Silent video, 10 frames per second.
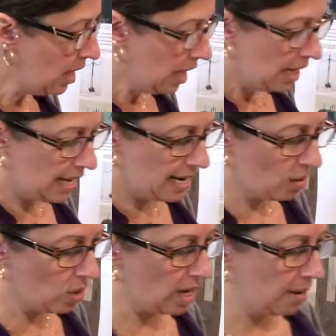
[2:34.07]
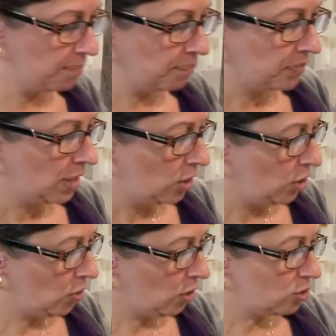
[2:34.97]
Now,
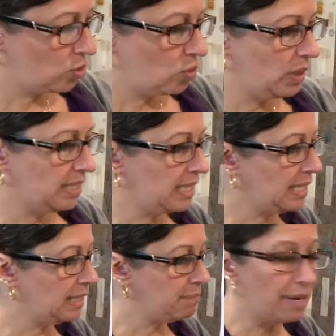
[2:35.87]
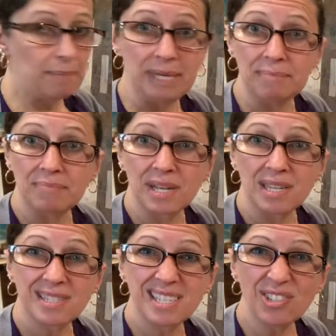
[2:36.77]
you're also going to need maybe a
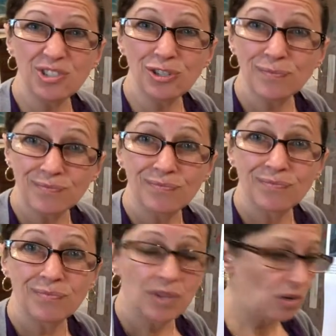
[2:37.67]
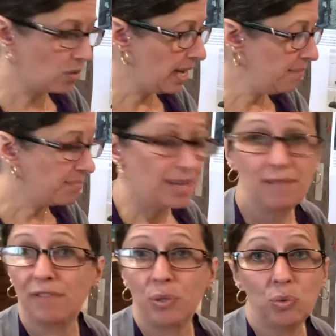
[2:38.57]
scissor, okay? If
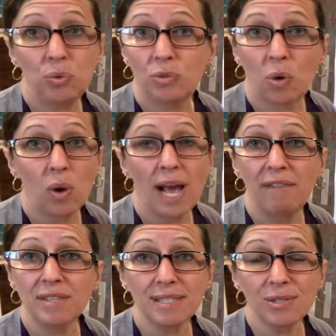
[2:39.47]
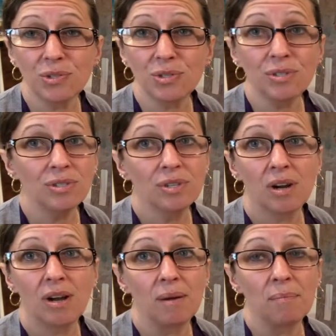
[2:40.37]
you don't have a scissor,
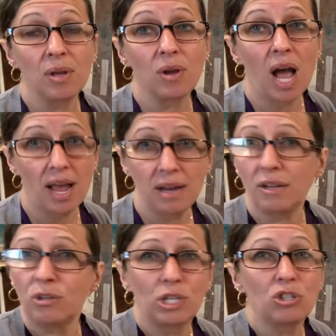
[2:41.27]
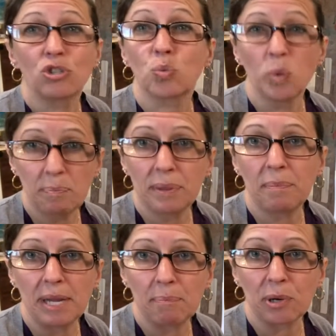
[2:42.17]
you can just rip the
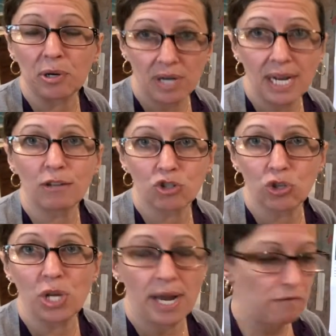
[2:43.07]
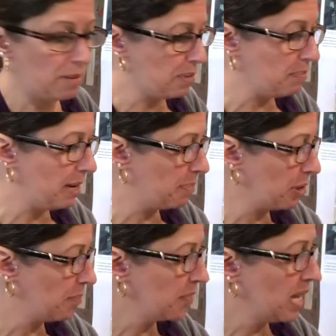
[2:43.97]
paper, and I'll show you how to rip the paper.
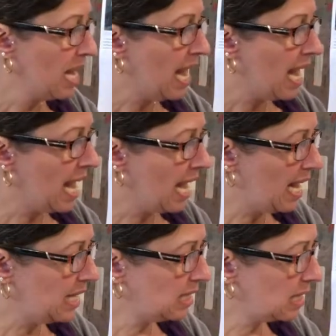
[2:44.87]
And